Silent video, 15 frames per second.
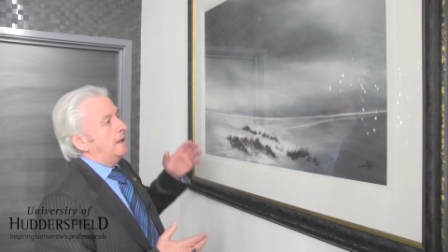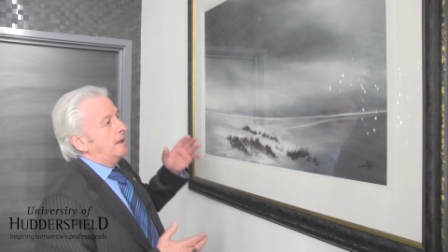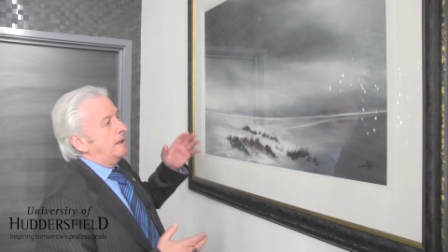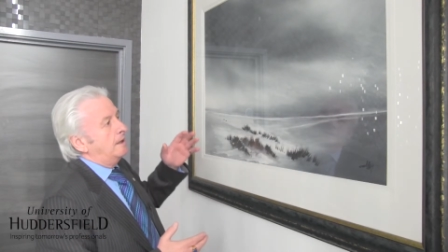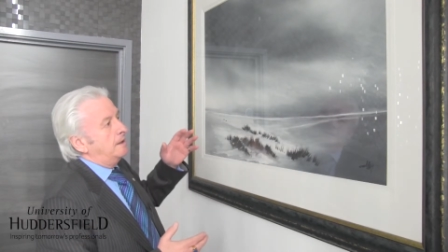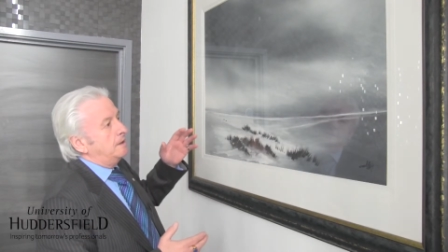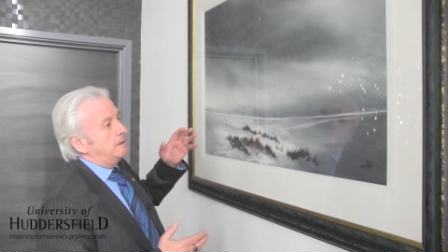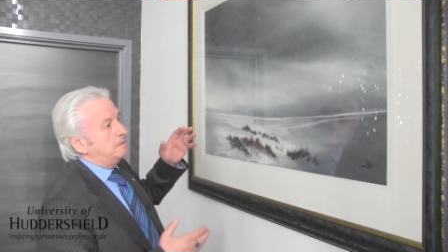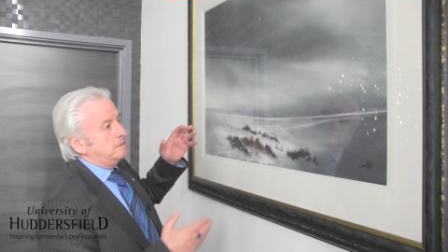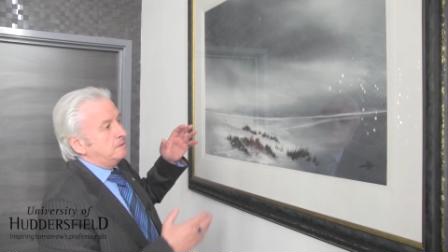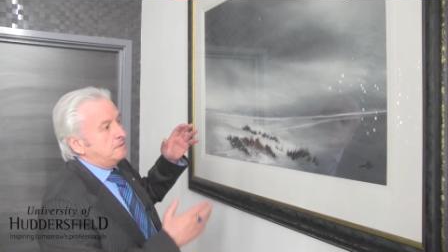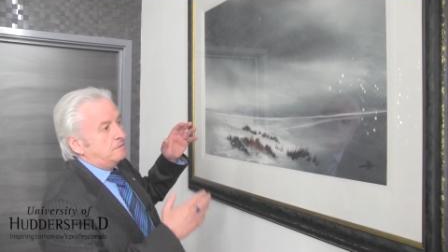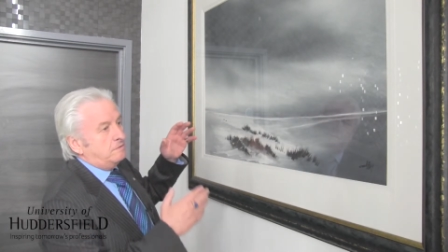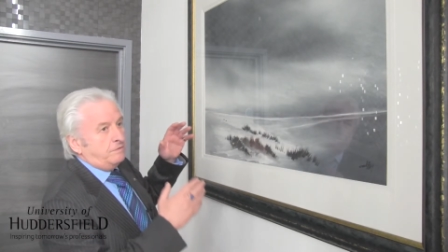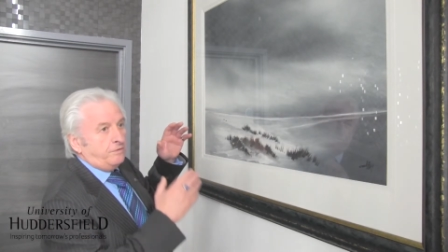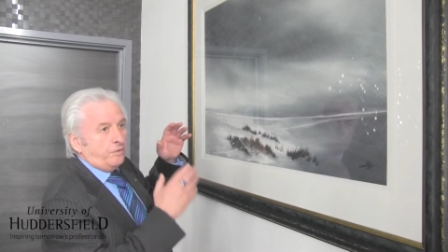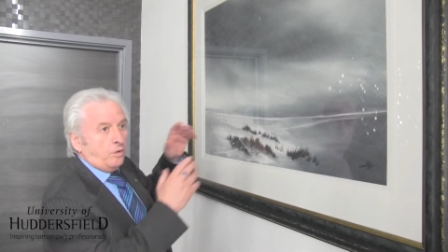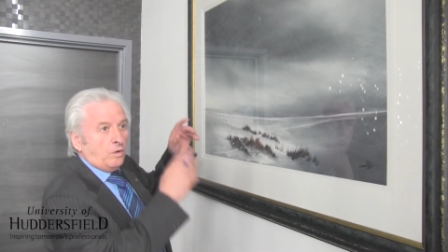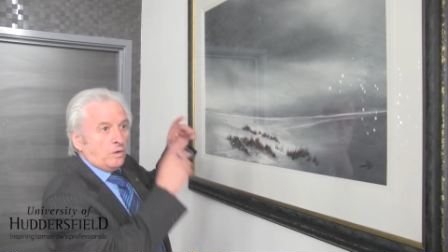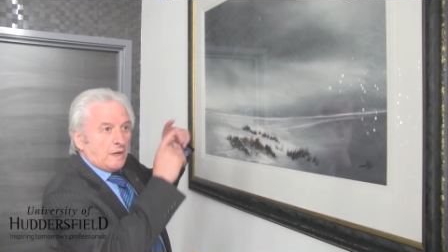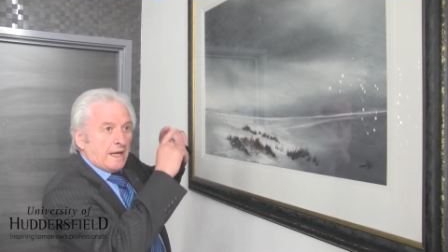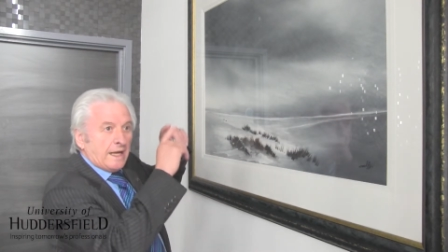uh,
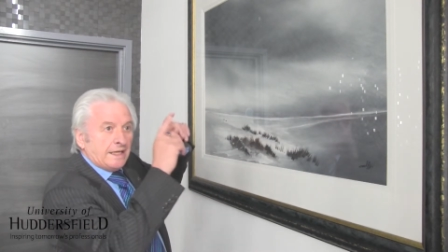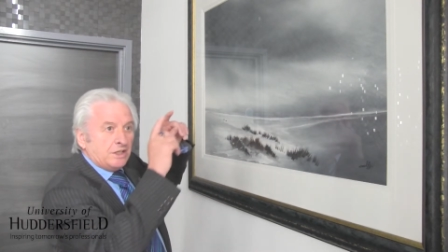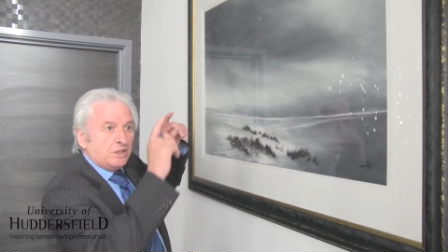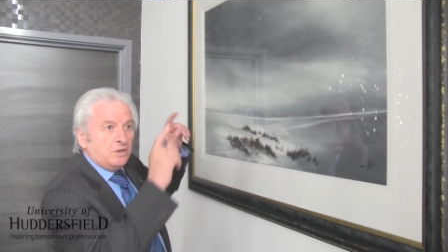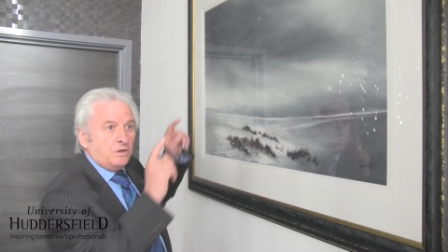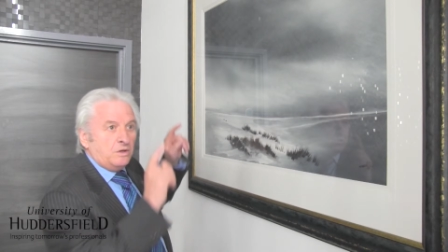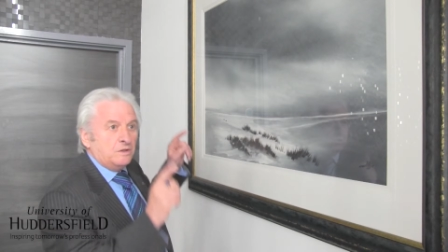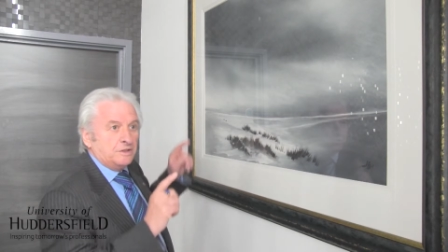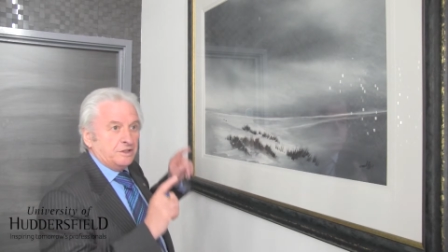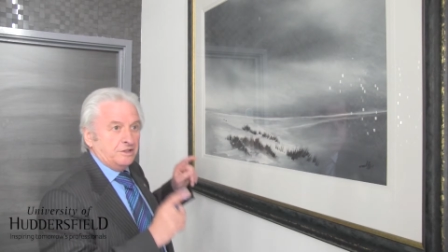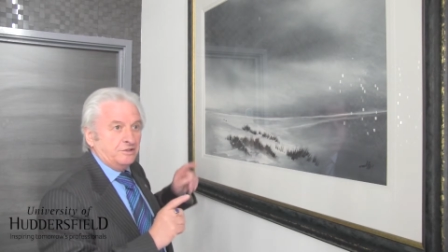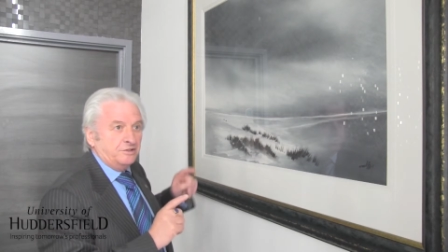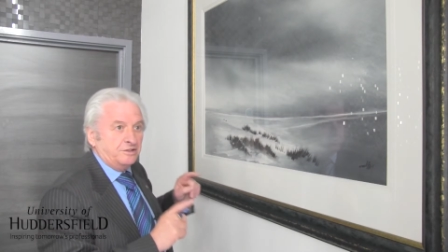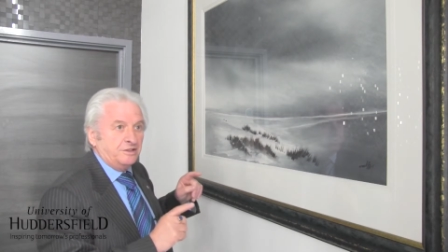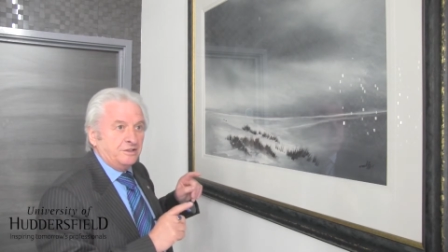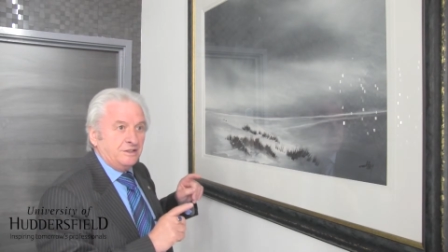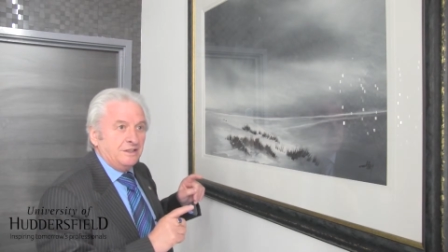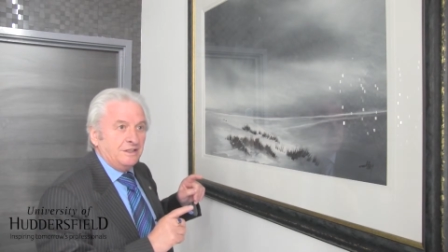four light corners.